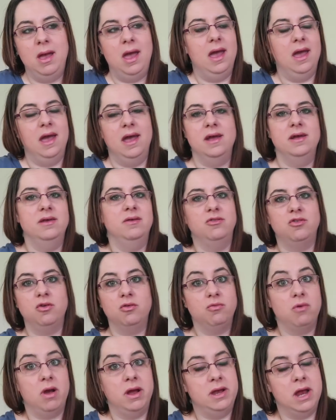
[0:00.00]
And
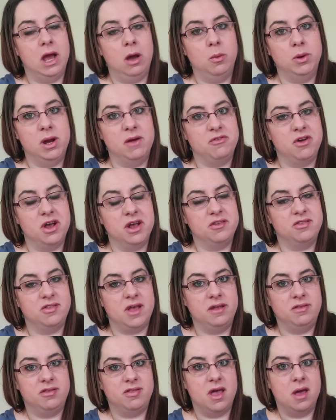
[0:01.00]
right now, whatever
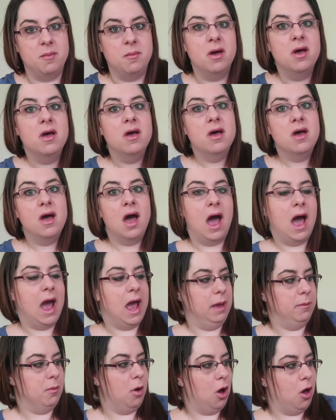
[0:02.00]
excites them,
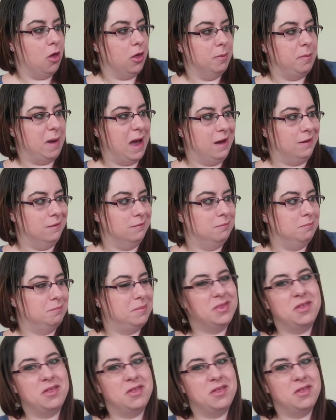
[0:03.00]
I'm all about.